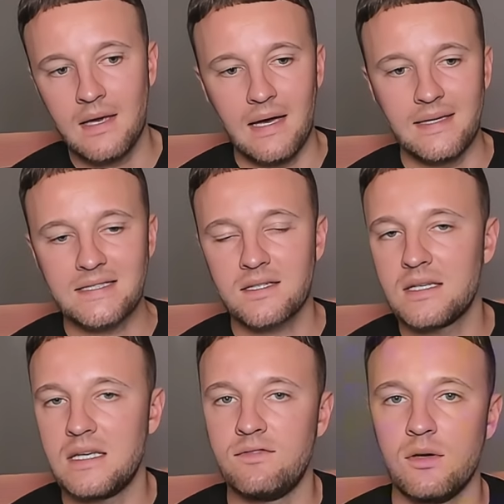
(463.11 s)
And that's going to
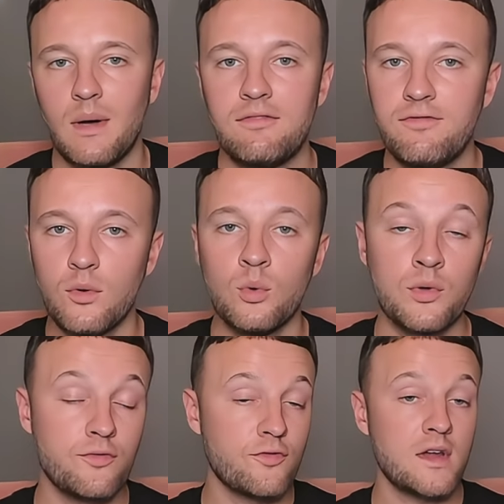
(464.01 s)
give you a full
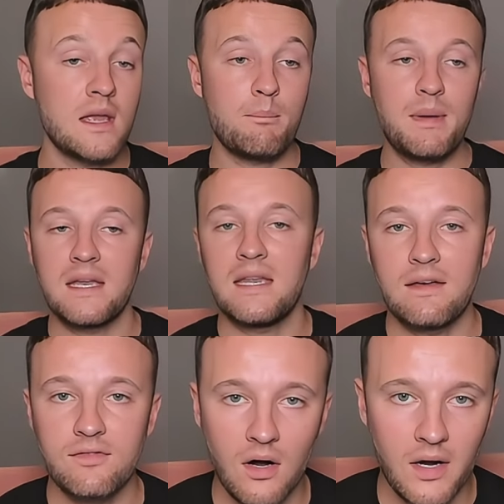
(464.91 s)
free
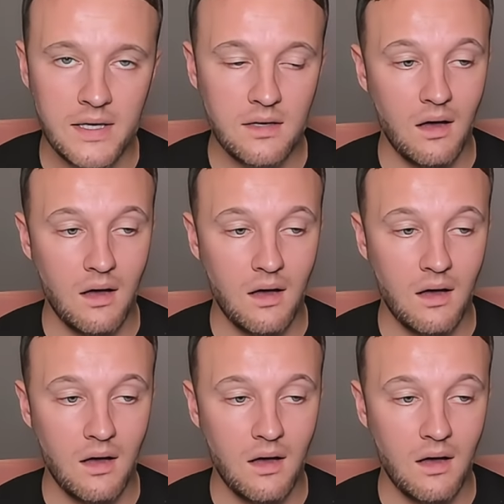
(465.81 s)
PDF guide